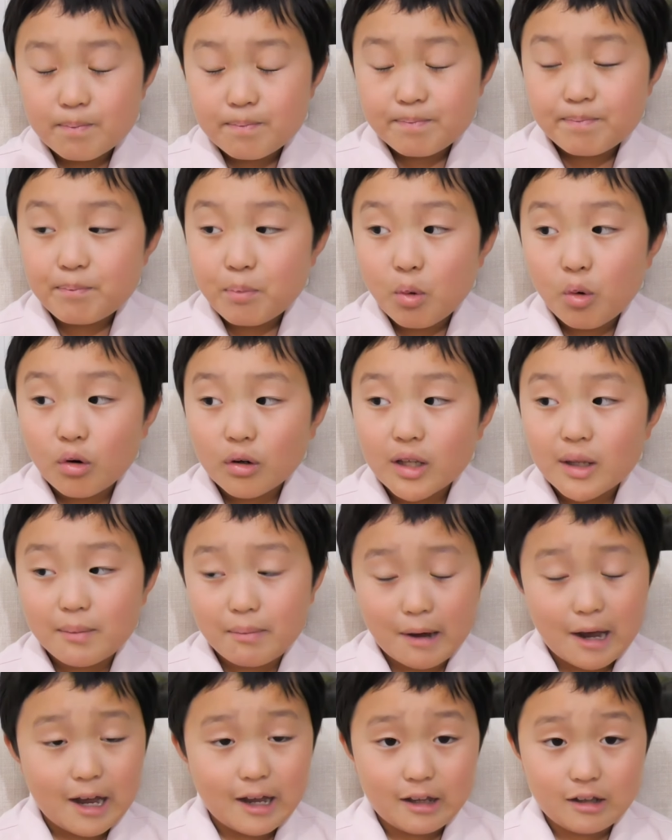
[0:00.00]

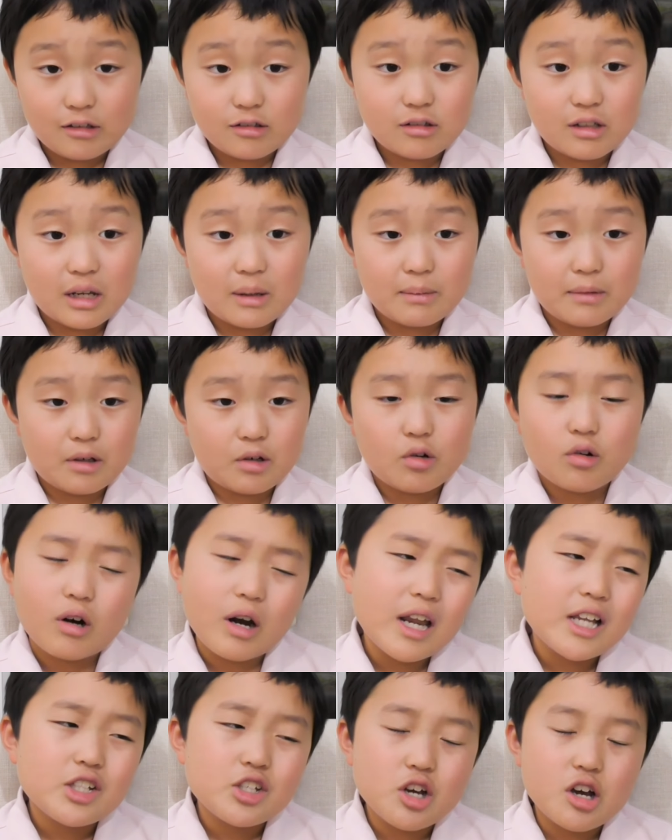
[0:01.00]
porcupines, I mean, or
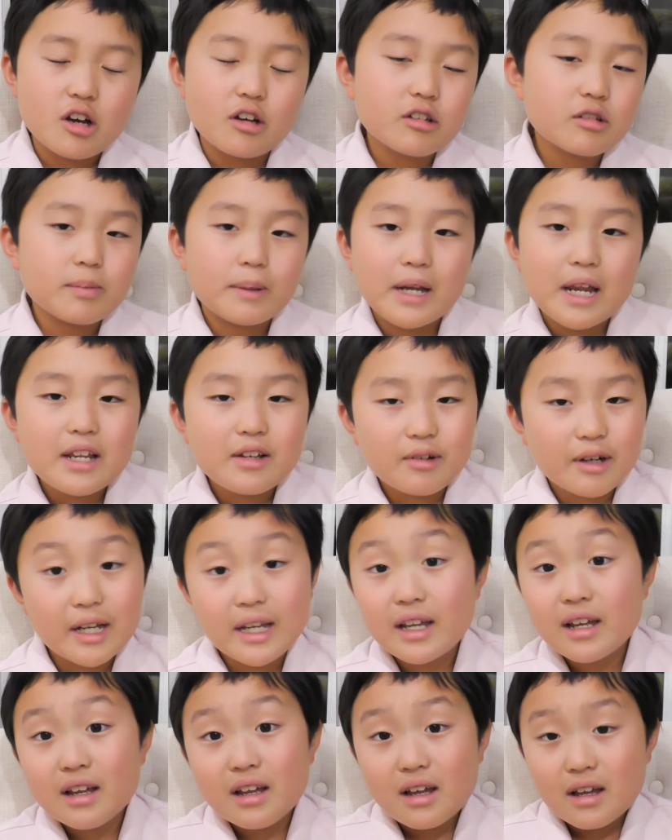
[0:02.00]
hedgehogs, but anyway,
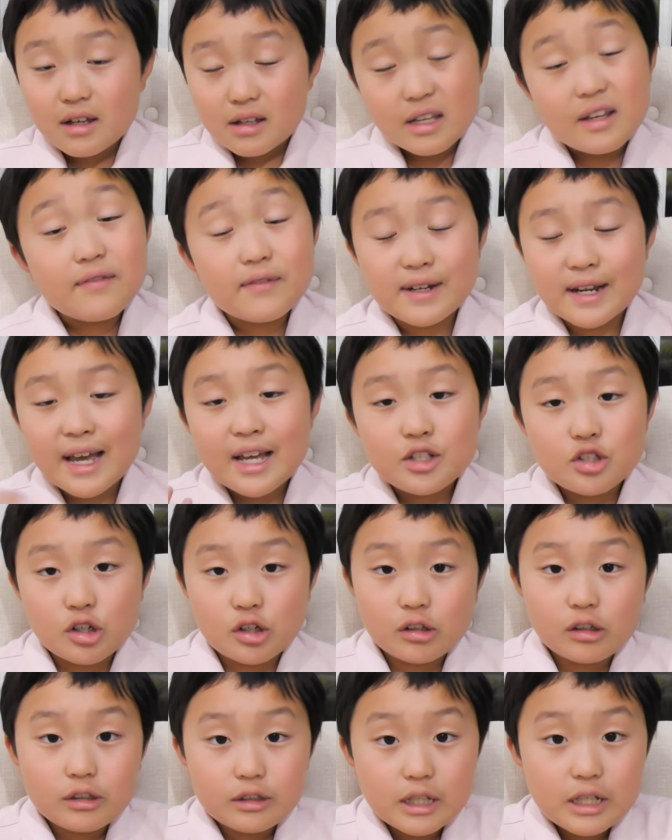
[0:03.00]
even
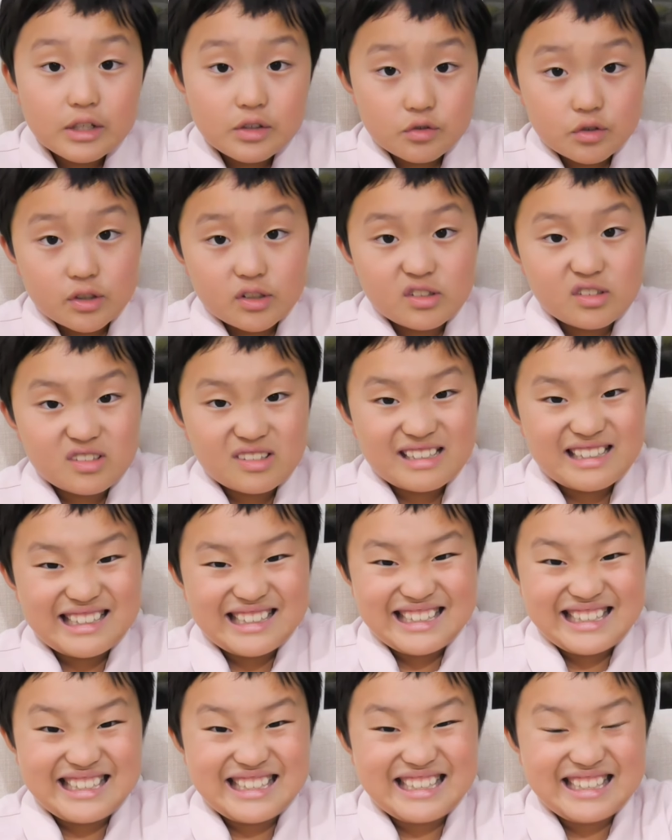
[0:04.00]
hedgehogs are dangerous.
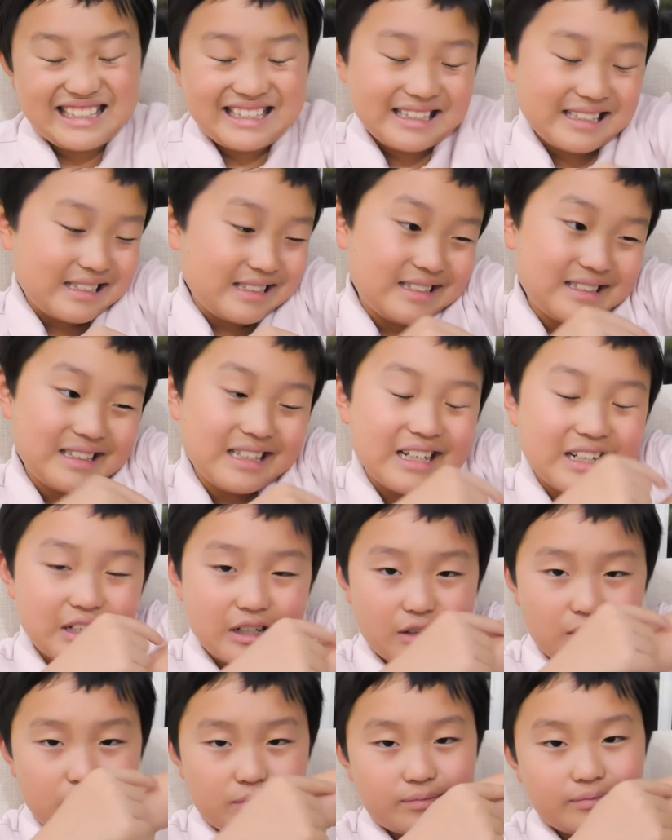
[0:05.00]
You
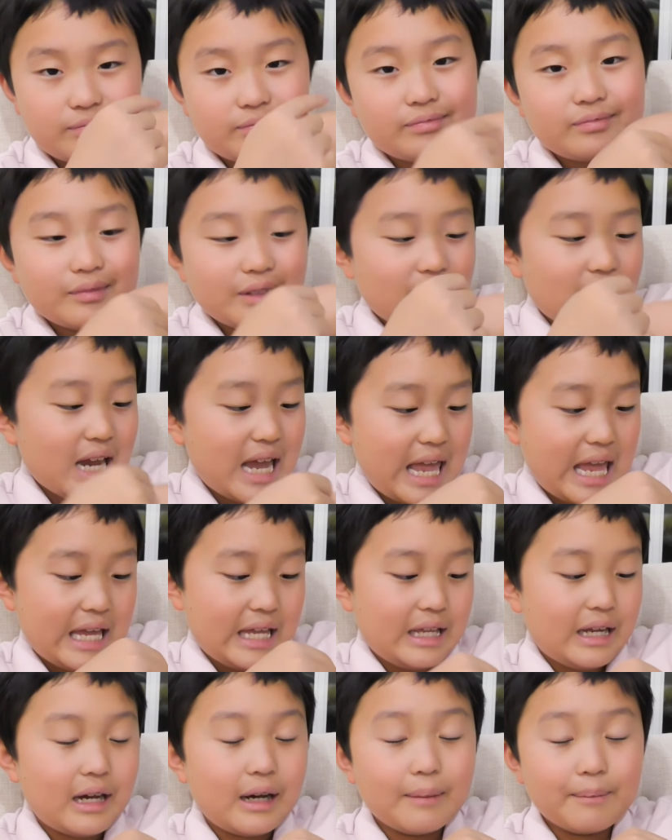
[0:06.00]
know
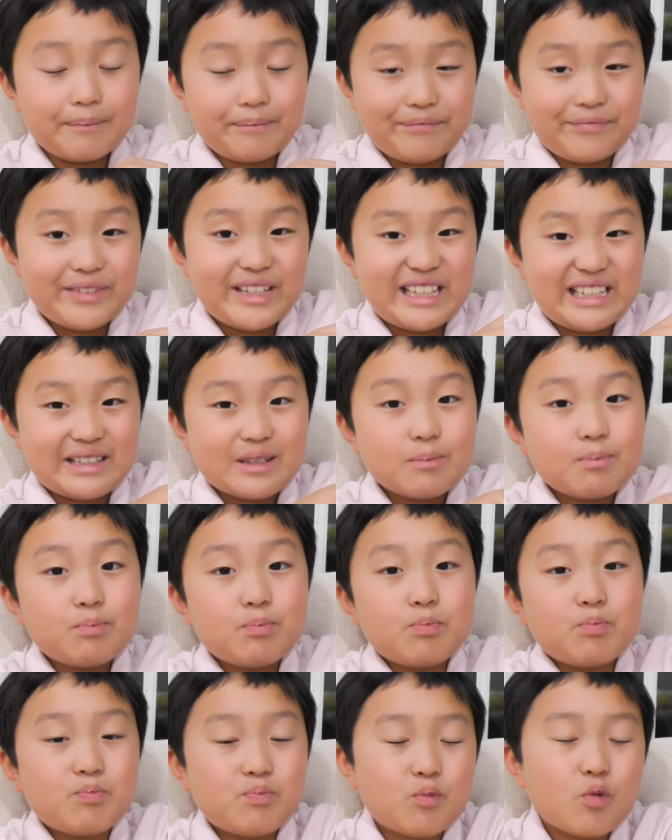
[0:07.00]
and um, the
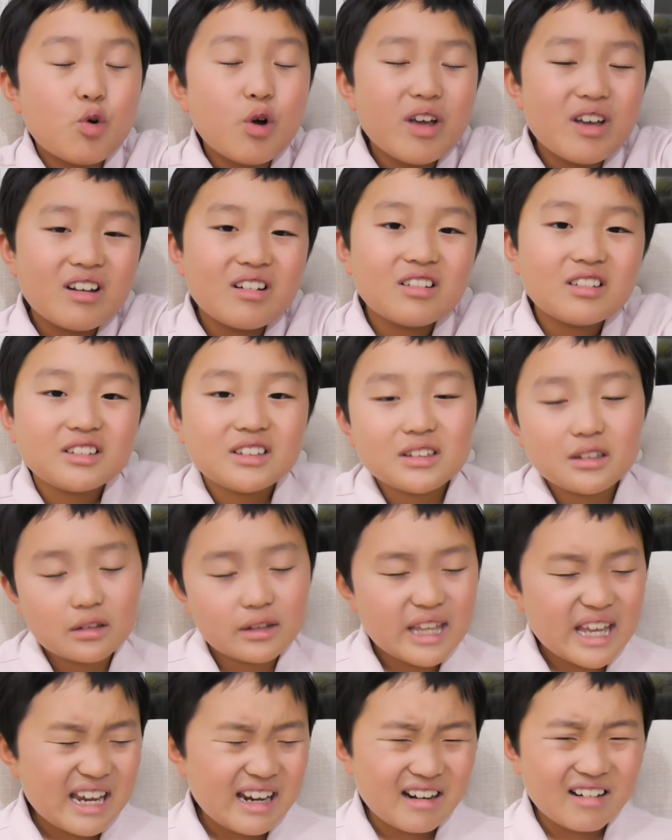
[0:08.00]
quills
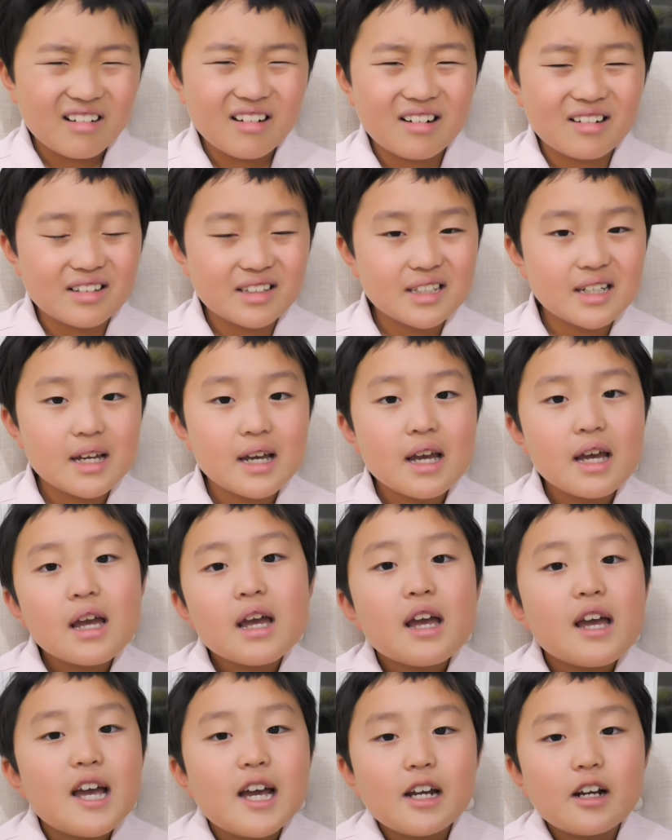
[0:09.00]
they hurt,
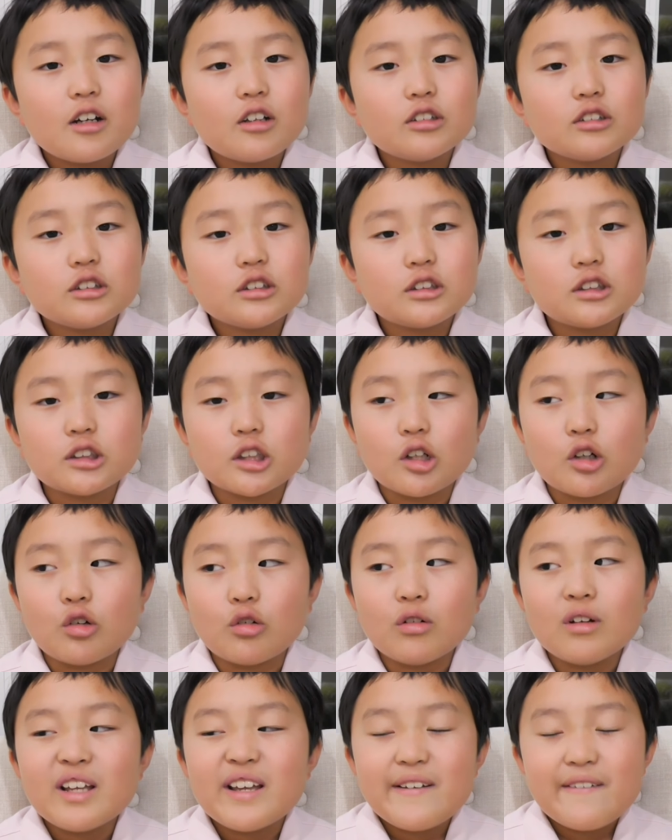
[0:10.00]
and
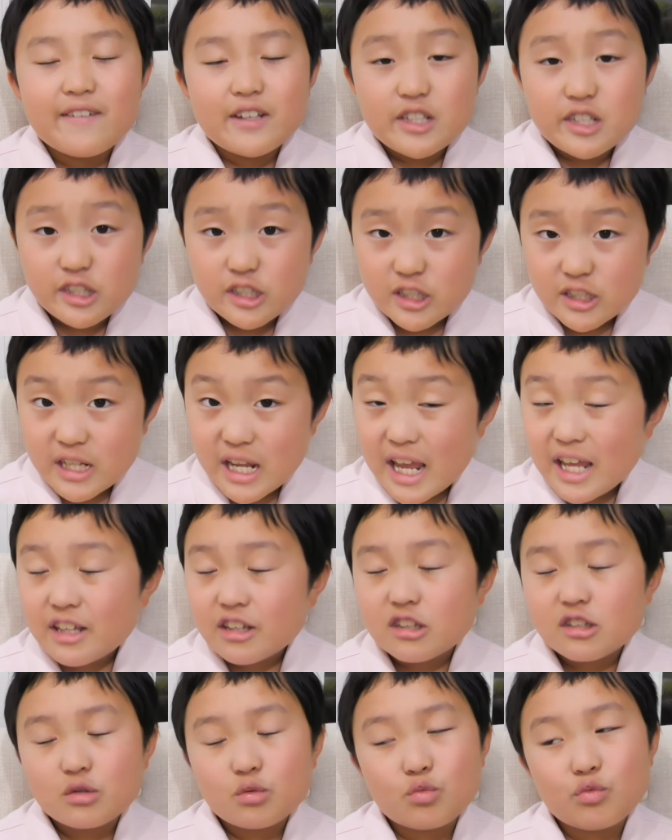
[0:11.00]
also
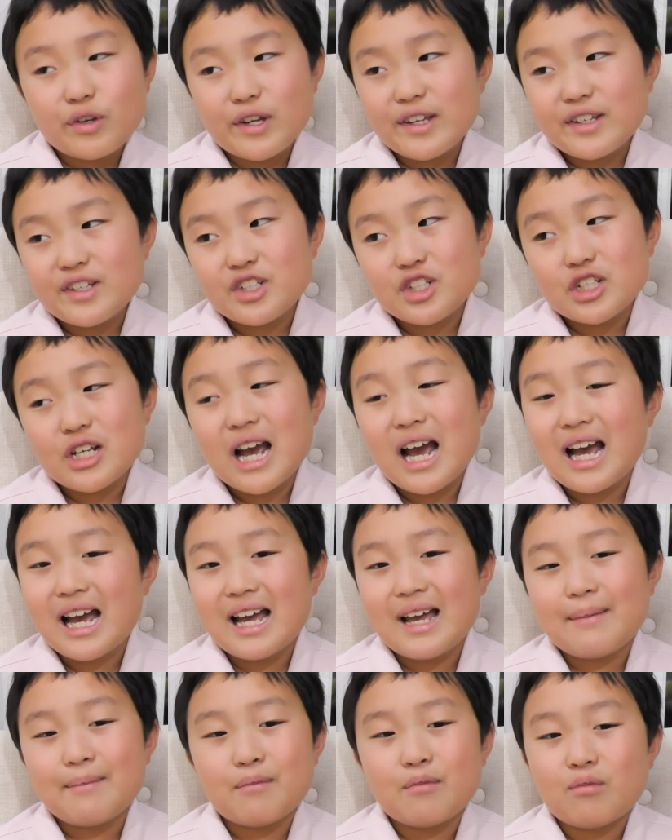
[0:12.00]
snakes, which
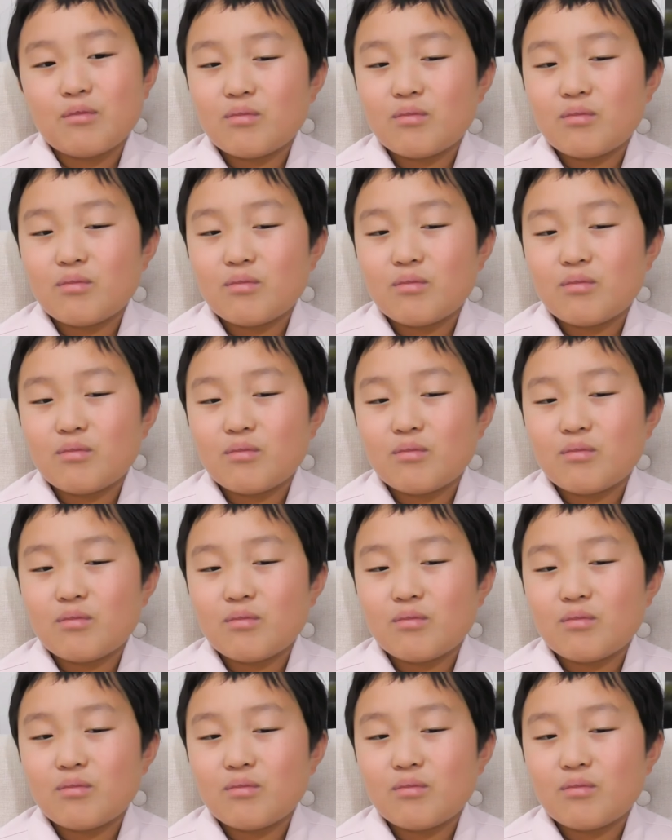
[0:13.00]
I'm